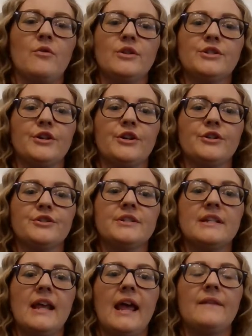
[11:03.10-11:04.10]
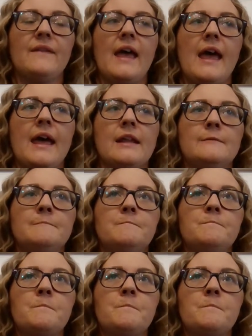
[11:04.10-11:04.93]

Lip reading: concerns. And then